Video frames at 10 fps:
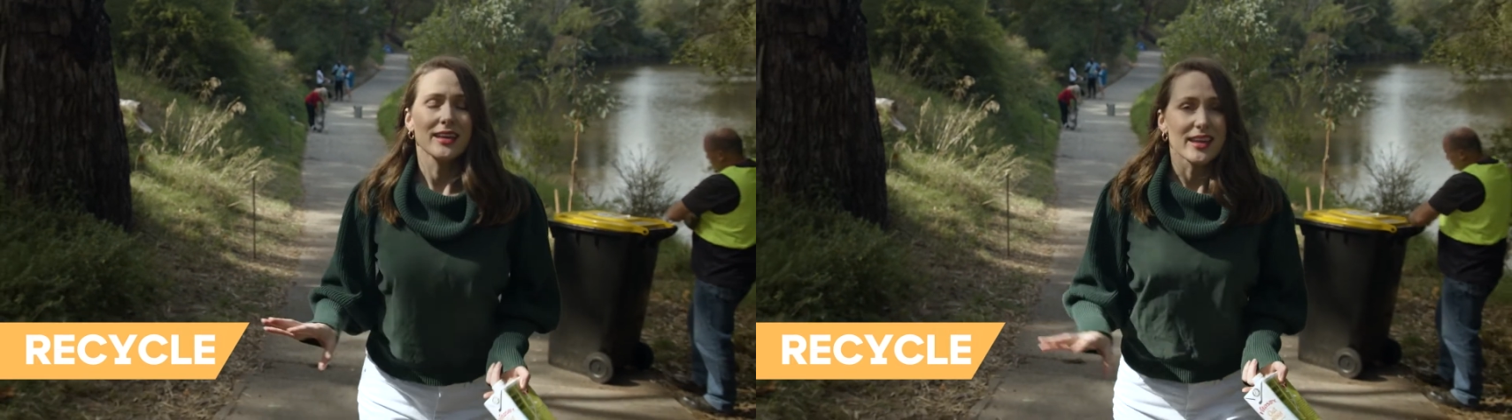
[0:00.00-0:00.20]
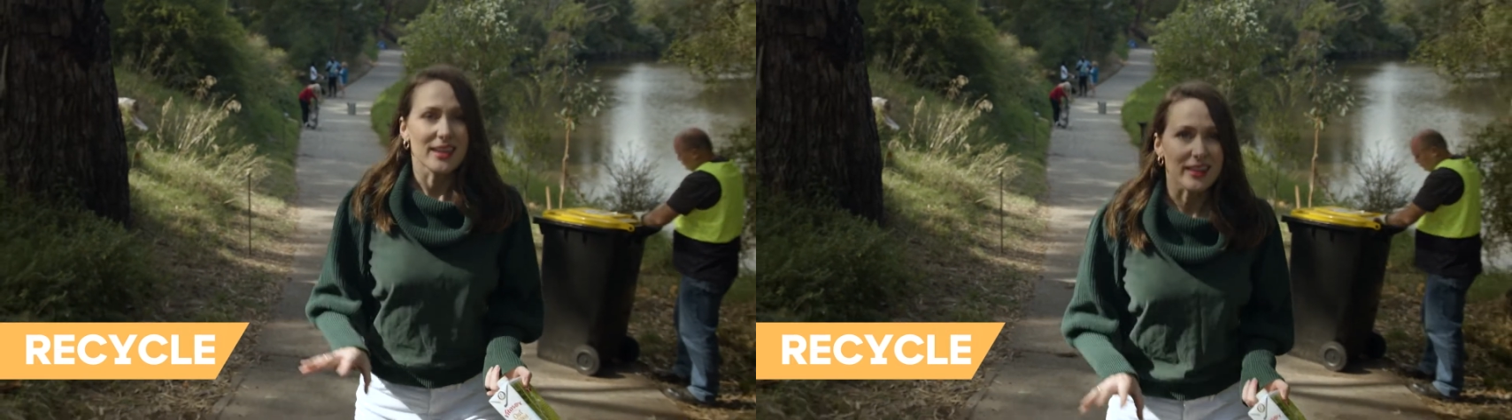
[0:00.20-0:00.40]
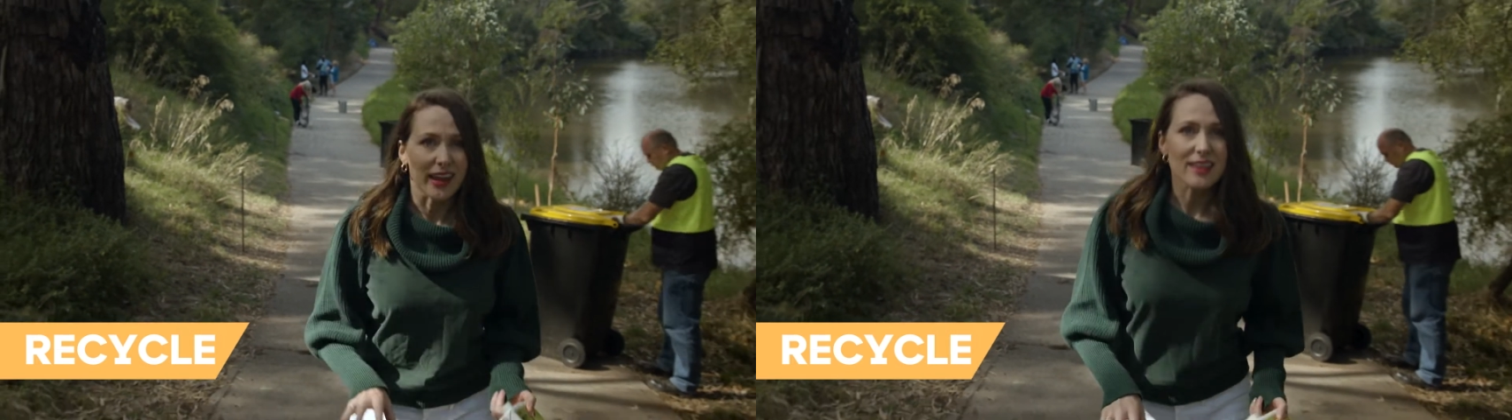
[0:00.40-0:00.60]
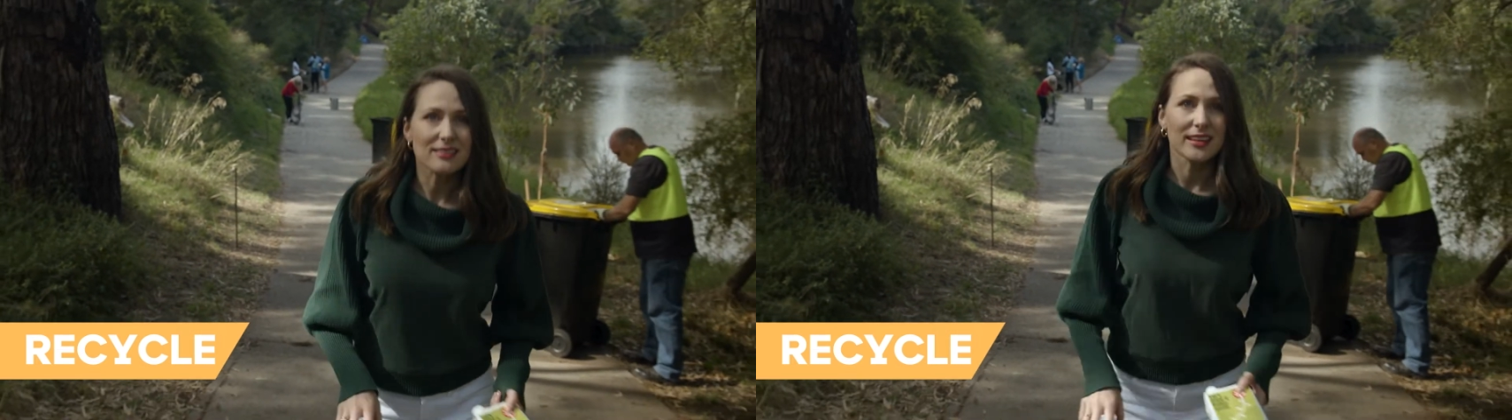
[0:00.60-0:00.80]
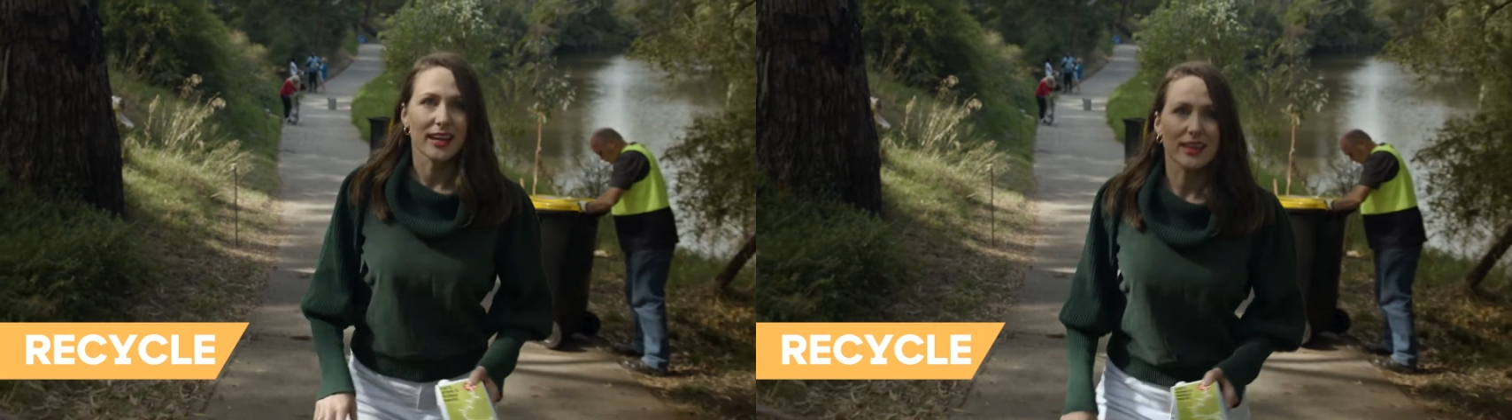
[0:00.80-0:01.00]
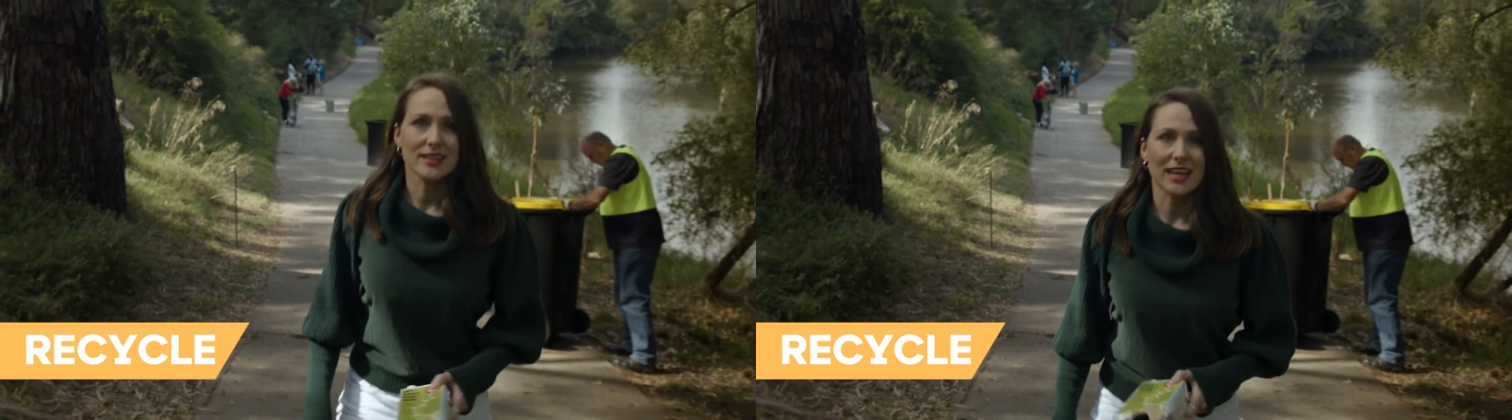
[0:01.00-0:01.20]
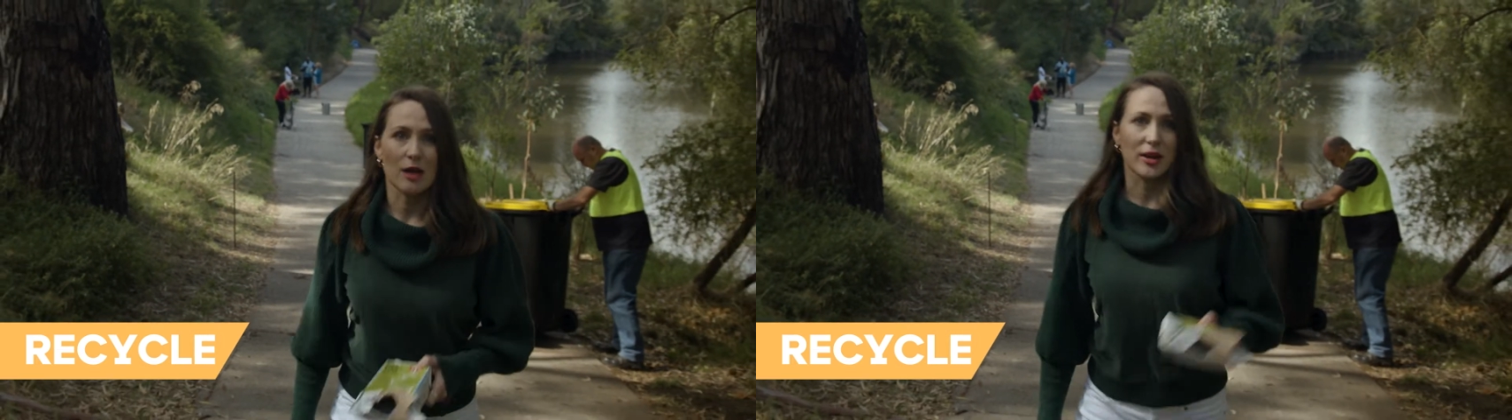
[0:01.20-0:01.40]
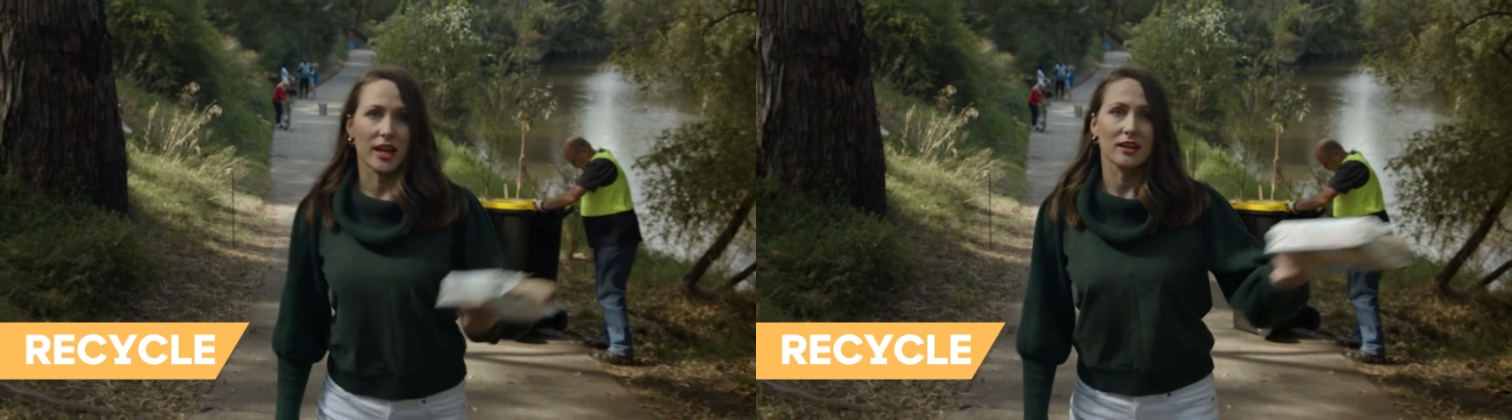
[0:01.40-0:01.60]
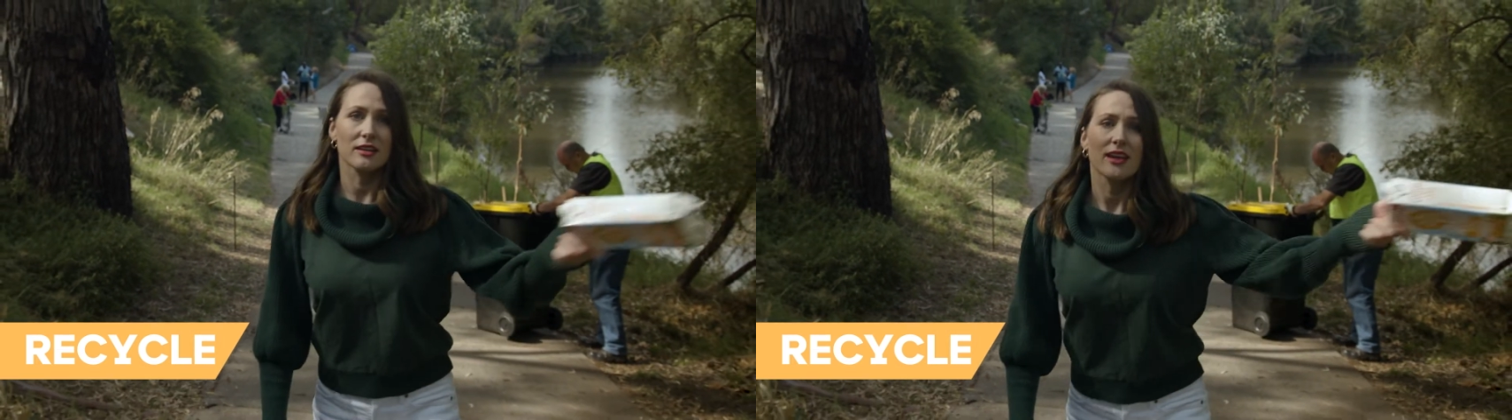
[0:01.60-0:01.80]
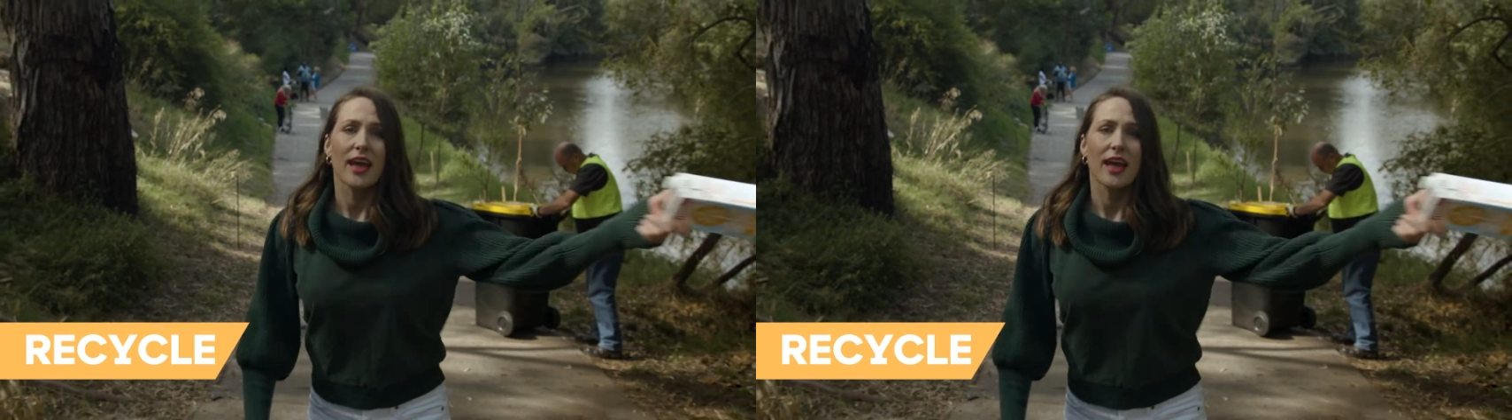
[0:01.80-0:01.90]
it can easily get contaminated